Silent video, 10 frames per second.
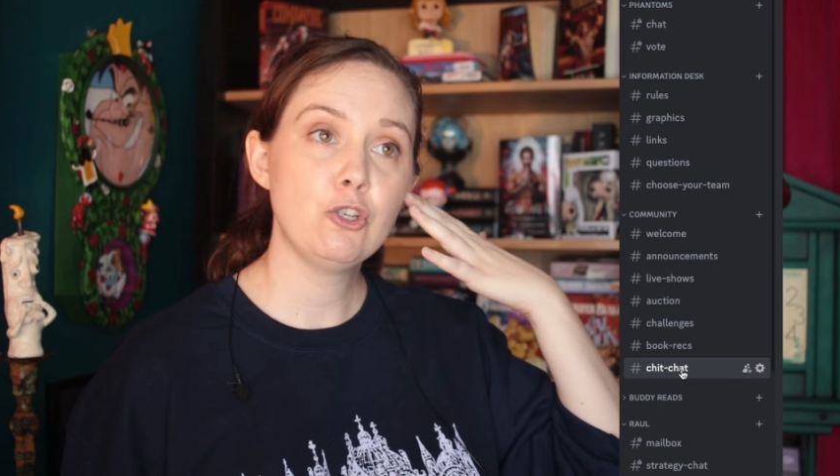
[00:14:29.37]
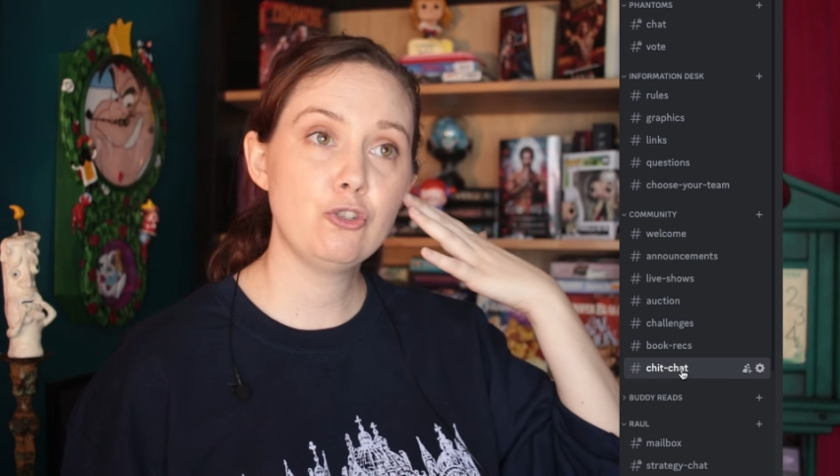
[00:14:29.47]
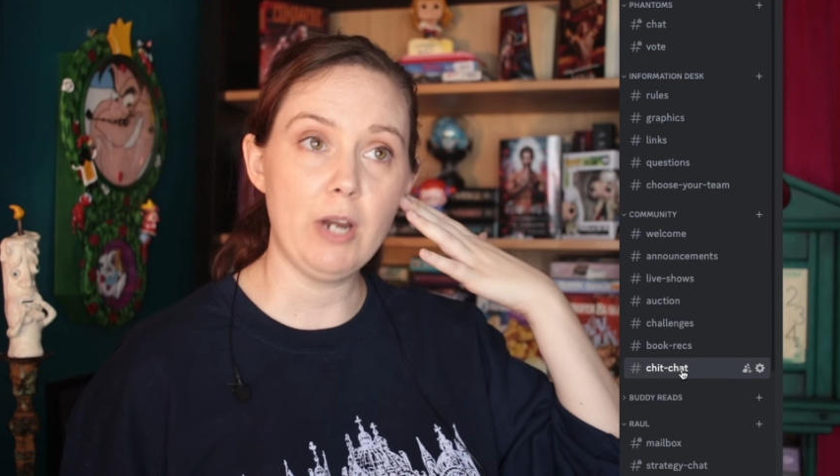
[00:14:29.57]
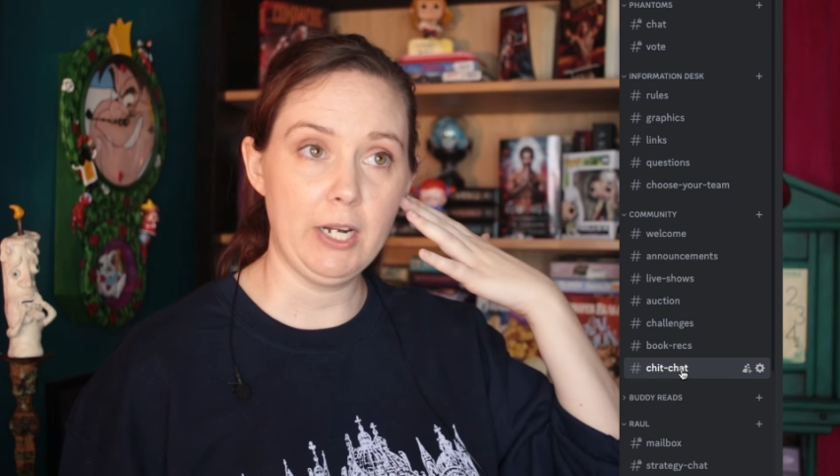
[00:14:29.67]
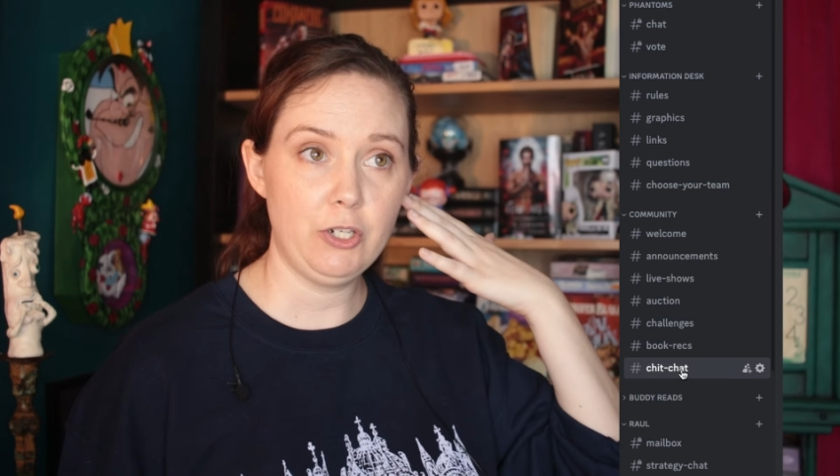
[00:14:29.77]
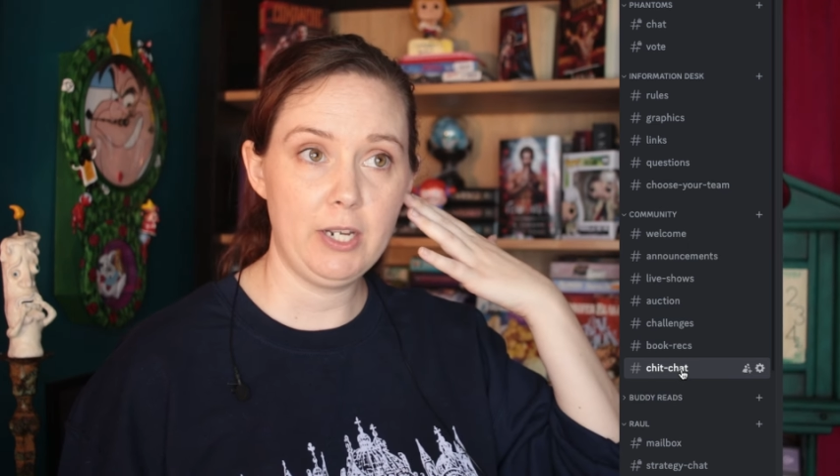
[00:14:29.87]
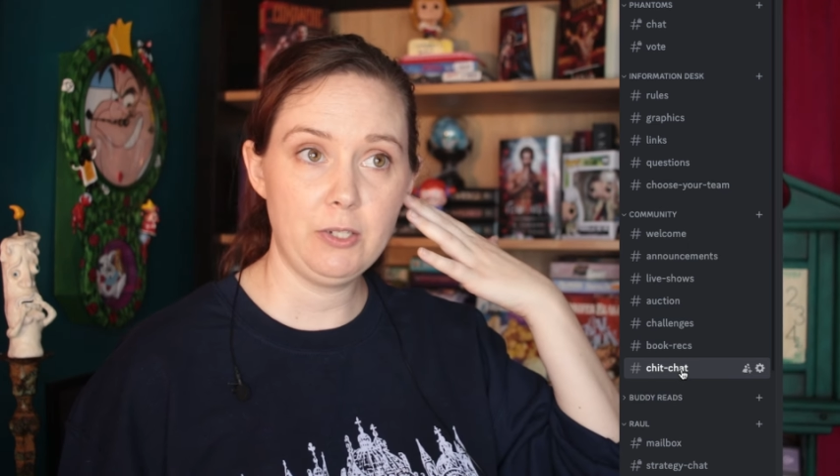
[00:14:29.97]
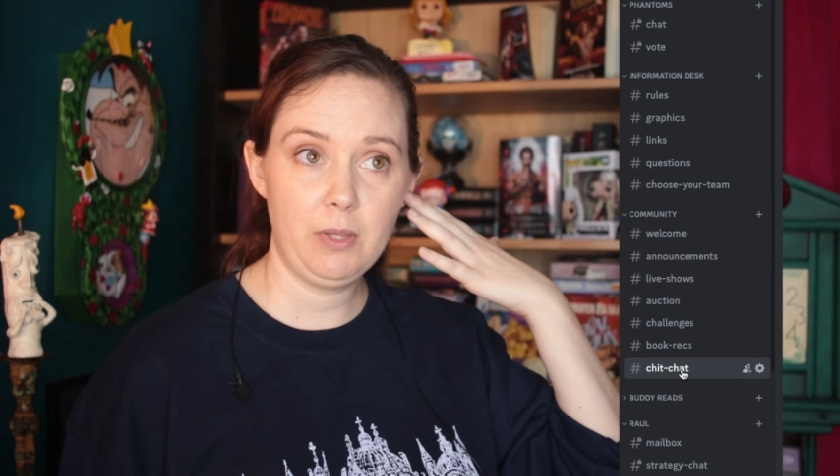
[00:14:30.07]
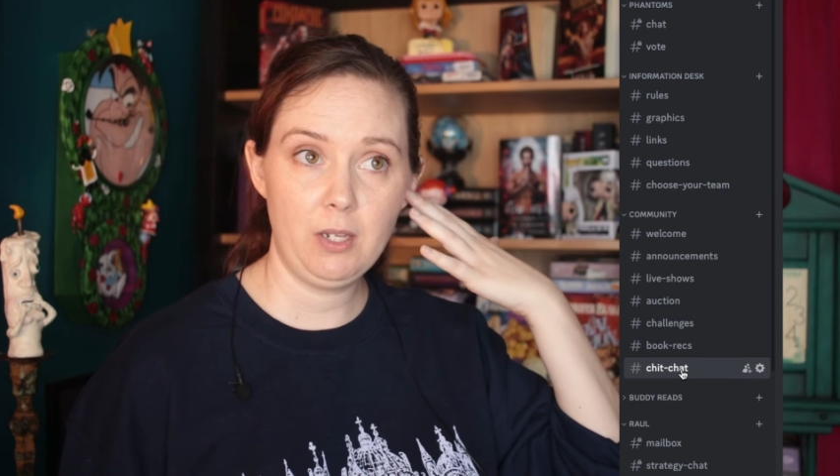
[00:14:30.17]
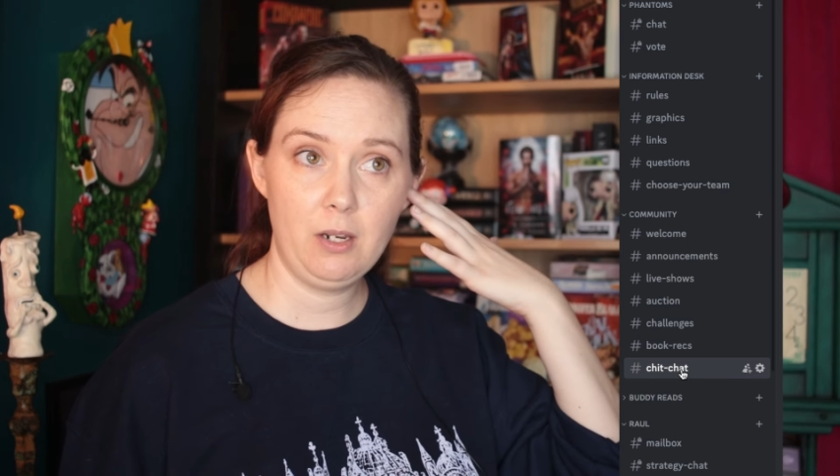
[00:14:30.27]

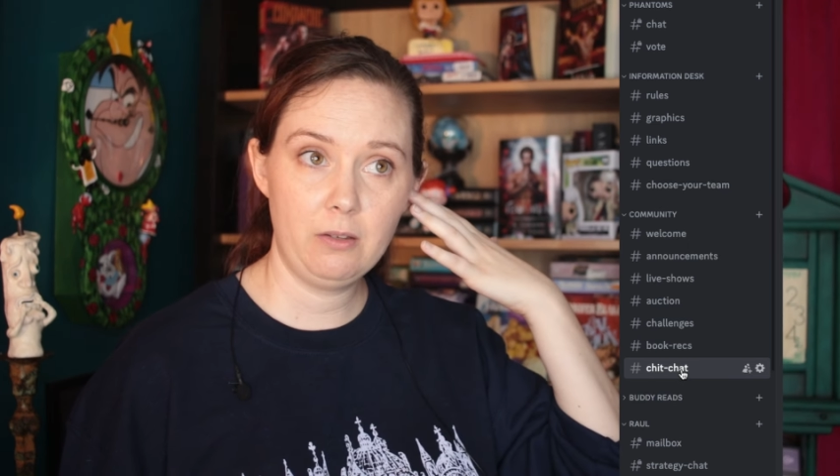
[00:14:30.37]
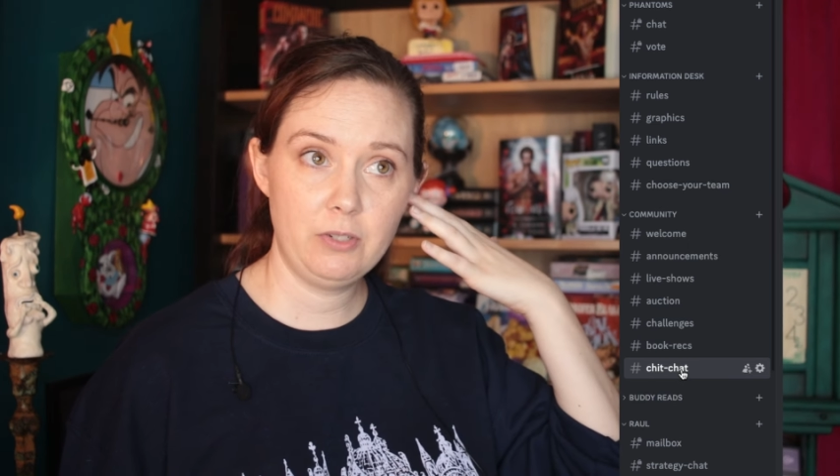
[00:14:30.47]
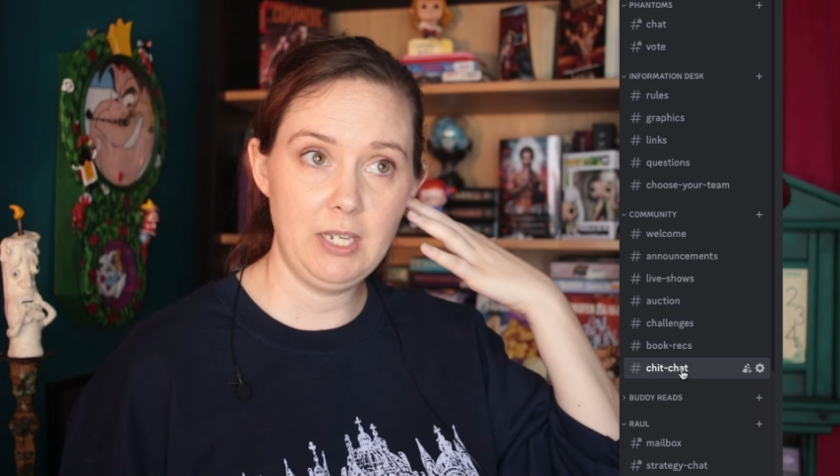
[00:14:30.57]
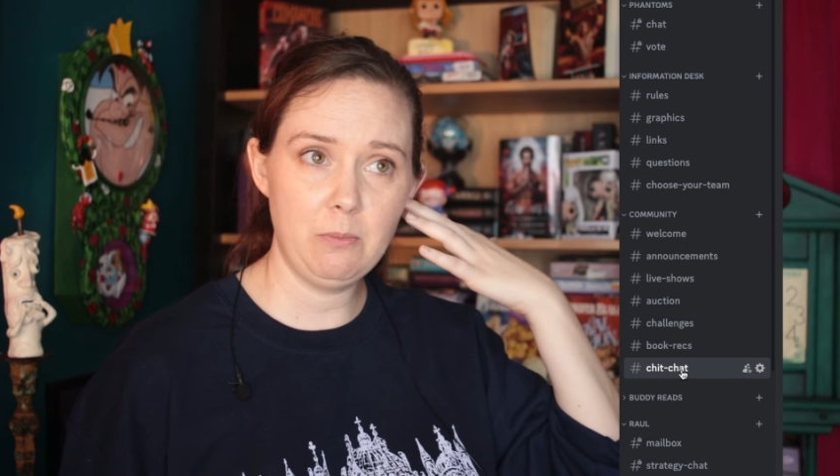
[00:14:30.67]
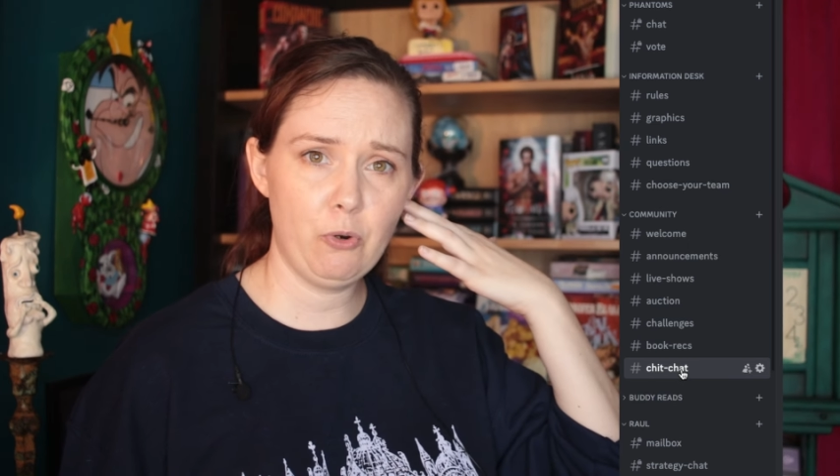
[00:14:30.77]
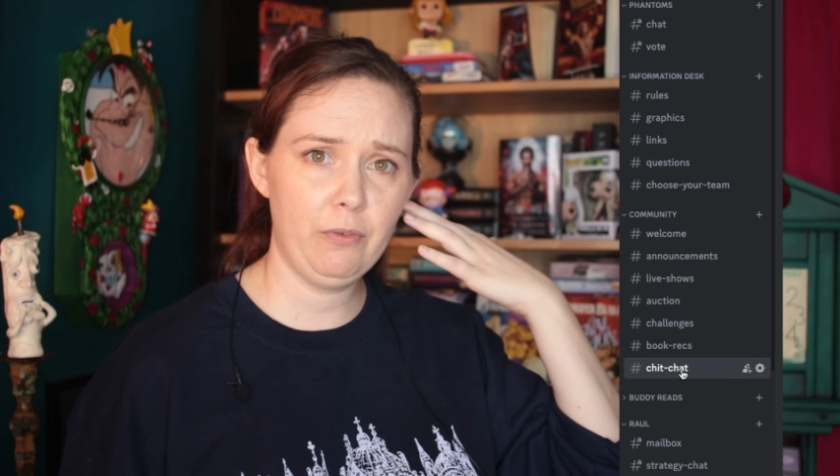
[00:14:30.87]
strategize with another team,